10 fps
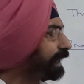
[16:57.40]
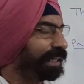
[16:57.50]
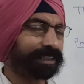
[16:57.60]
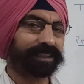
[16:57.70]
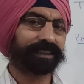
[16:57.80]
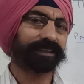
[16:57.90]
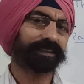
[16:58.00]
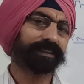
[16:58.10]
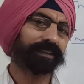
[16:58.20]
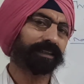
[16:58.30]
X.
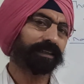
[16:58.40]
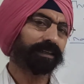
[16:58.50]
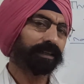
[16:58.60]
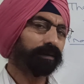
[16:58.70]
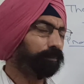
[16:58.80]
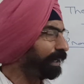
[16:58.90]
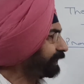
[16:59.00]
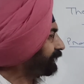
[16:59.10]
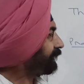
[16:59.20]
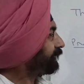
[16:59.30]

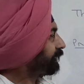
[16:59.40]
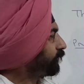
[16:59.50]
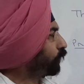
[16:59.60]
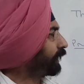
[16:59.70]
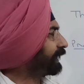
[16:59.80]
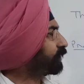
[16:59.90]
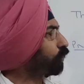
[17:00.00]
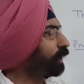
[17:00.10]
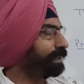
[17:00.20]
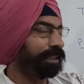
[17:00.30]
But your X
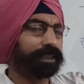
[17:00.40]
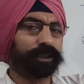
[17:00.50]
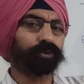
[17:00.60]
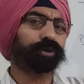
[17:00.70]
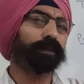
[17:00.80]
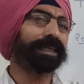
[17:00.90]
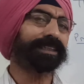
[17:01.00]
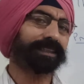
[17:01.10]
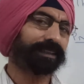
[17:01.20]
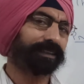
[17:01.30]
toy is a T2
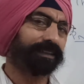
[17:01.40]
space,